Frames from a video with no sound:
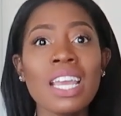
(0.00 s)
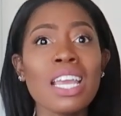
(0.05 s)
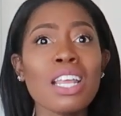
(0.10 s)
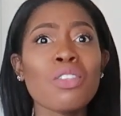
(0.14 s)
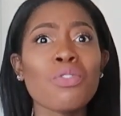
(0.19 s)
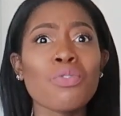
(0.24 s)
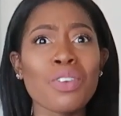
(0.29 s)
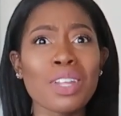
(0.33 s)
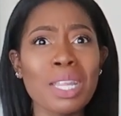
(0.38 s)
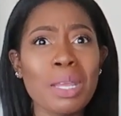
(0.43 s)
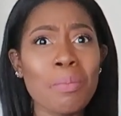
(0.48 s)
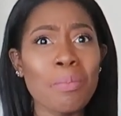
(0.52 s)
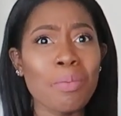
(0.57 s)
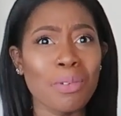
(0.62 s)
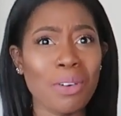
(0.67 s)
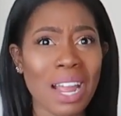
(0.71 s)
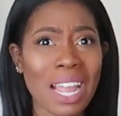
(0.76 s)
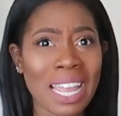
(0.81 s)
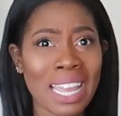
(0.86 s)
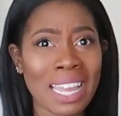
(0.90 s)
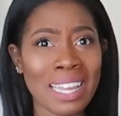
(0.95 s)
It's really
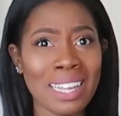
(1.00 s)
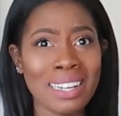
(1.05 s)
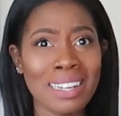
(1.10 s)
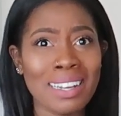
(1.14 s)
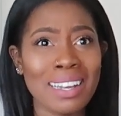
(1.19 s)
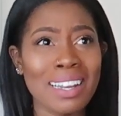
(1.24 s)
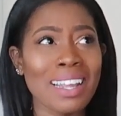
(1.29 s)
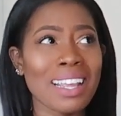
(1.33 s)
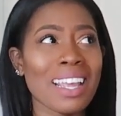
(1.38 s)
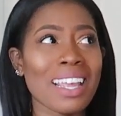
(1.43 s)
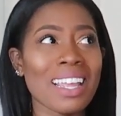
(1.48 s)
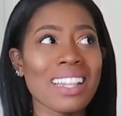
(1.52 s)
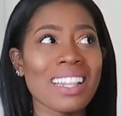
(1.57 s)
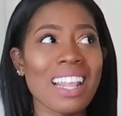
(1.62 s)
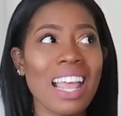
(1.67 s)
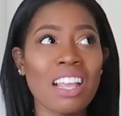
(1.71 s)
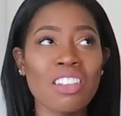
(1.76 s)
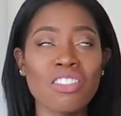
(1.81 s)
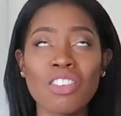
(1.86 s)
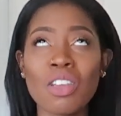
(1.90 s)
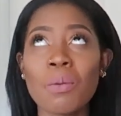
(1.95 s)
bright. It's
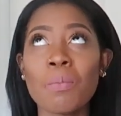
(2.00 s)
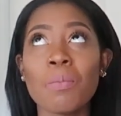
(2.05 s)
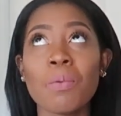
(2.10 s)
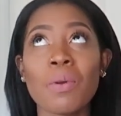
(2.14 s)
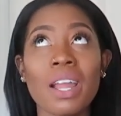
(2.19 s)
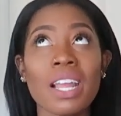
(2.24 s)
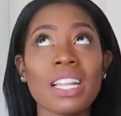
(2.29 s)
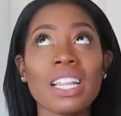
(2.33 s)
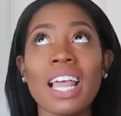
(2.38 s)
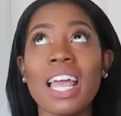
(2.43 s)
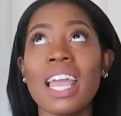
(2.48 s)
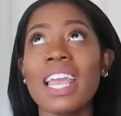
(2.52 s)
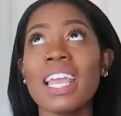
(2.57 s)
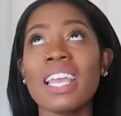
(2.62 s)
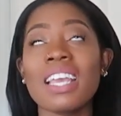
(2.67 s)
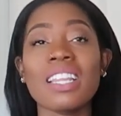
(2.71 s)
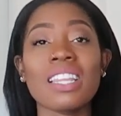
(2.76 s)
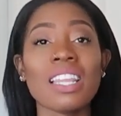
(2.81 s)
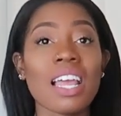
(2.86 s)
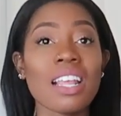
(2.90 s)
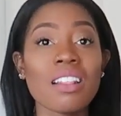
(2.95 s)
actually a bright light.
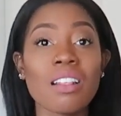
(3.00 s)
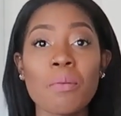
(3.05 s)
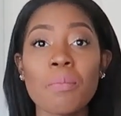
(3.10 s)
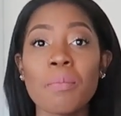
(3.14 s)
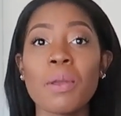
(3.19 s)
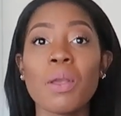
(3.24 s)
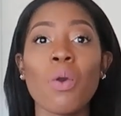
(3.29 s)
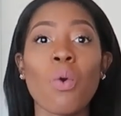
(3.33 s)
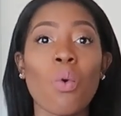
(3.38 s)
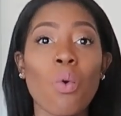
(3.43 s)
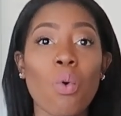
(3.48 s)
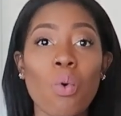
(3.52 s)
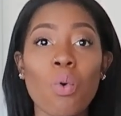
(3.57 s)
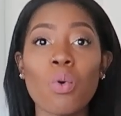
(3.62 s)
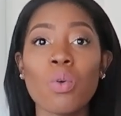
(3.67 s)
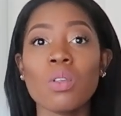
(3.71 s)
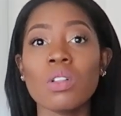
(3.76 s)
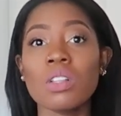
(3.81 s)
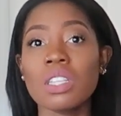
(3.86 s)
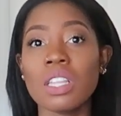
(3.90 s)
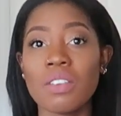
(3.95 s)
It lights up my
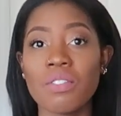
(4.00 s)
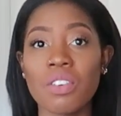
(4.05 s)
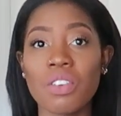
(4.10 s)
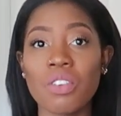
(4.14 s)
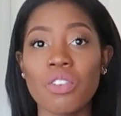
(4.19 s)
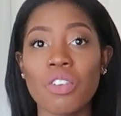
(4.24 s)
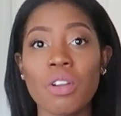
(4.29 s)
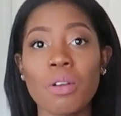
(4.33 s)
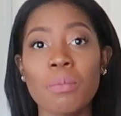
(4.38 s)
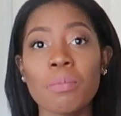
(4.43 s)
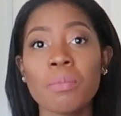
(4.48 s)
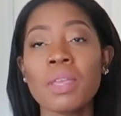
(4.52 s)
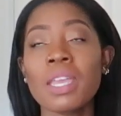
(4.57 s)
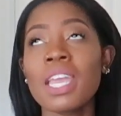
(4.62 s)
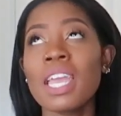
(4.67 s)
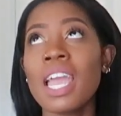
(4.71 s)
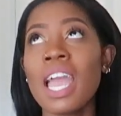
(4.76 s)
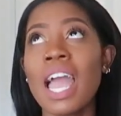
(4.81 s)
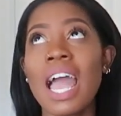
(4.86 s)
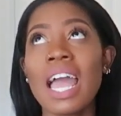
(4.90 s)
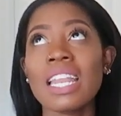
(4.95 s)
whole living room,
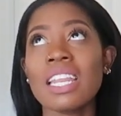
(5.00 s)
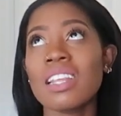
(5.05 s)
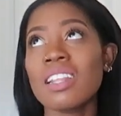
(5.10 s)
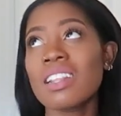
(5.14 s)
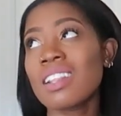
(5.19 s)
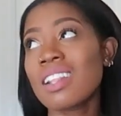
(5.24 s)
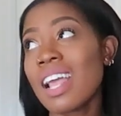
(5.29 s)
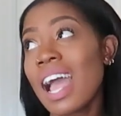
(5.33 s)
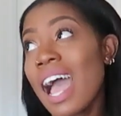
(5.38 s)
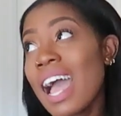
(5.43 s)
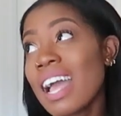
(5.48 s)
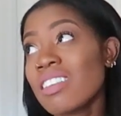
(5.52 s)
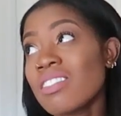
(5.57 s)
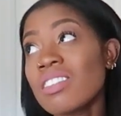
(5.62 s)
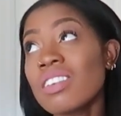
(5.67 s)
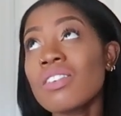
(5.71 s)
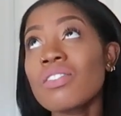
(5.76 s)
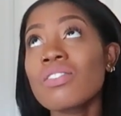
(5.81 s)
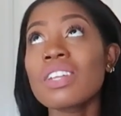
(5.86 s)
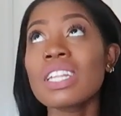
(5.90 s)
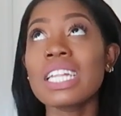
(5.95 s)
and it's
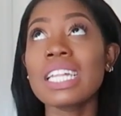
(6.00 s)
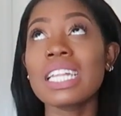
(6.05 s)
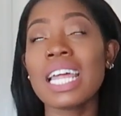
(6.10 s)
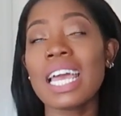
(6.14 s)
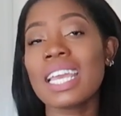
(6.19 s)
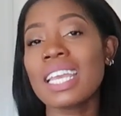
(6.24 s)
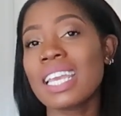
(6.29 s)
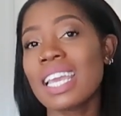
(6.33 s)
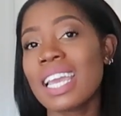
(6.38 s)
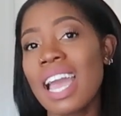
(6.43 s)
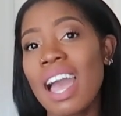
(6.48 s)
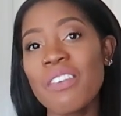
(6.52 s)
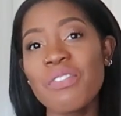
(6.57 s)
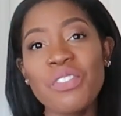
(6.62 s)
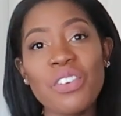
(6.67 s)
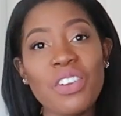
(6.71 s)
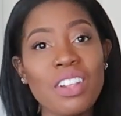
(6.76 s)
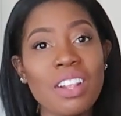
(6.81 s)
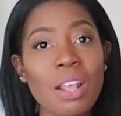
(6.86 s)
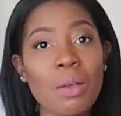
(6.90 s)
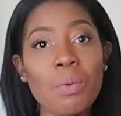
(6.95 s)
actually really like it. At
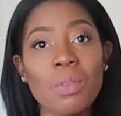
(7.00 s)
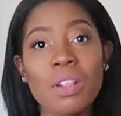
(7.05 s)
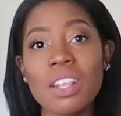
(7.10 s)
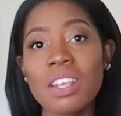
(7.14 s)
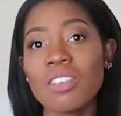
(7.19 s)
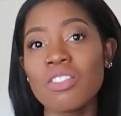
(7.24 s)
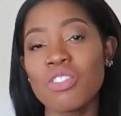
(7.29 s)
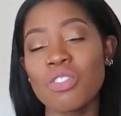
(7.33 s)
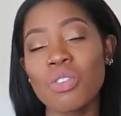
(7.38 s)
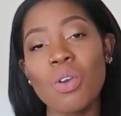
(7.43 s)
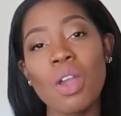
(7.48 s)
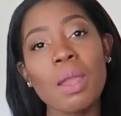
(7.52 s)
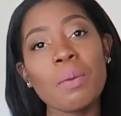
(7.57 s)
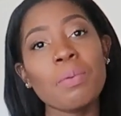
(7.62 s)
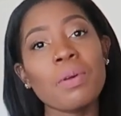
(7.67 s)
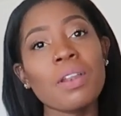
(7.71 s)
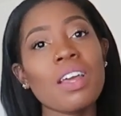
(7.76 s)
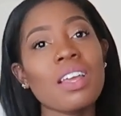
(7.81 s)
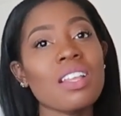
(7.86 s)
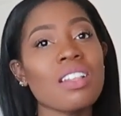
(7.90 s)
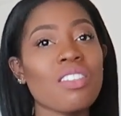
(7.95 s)
first I wasn't sure. I
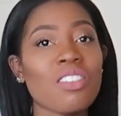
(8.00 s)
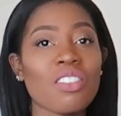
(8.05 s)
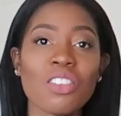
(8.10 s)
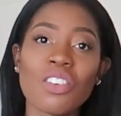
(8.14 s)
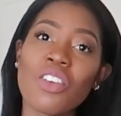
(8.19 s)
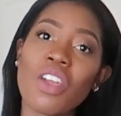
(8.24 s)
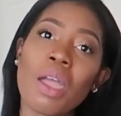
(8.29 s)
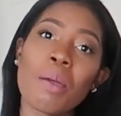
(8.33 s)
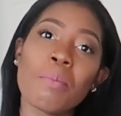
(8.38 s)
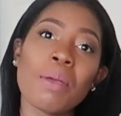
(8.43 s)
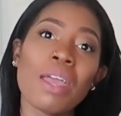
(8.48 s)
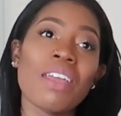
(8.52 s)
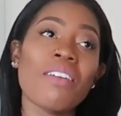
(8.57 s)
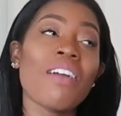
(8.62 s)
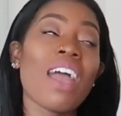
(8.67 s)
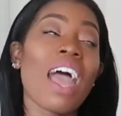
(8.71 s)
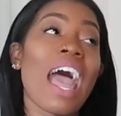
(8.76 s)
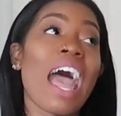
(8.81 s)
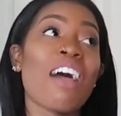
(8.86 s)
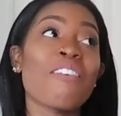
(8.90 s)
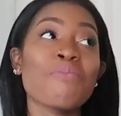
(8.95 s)
put on Instagram,
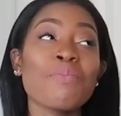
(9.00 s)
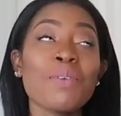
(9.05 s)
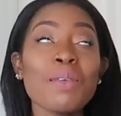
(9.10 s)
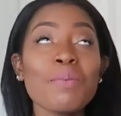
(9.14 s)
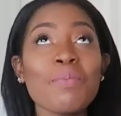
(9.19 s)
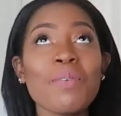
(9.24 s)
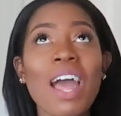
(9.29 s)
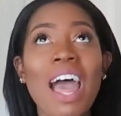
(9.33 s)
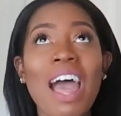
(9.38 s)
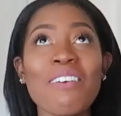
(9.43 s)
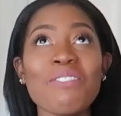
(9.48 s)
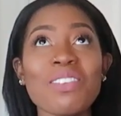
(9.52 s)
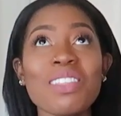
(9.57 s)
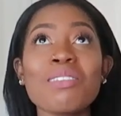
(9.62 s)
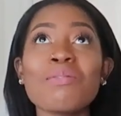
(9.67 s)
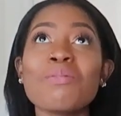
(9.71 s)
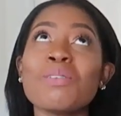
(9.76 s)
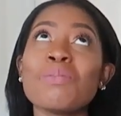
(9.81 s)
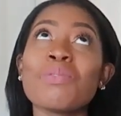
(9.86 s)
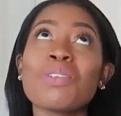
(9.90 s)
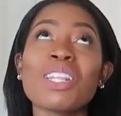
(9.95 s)
and half of
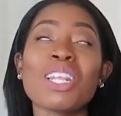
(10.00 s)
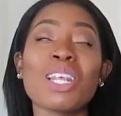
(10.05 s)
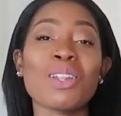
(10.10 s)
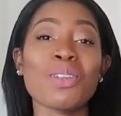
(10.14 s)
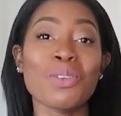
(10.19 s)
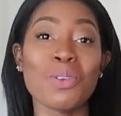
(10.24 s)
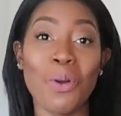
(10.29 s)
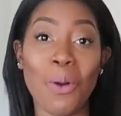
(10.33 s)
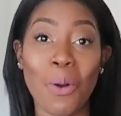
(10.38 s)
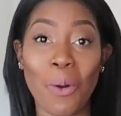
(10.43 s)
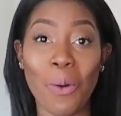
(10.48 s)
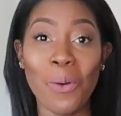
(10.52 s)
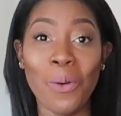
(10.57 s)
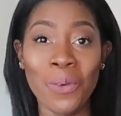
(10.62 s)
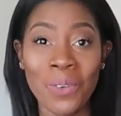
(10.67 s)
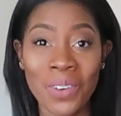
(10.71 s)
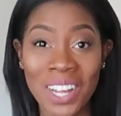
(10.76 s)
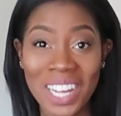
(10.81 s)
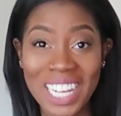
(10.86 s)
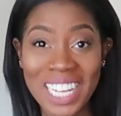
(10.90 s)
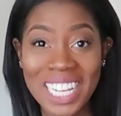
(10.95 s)
the people said
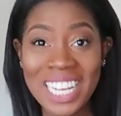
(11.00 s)
no.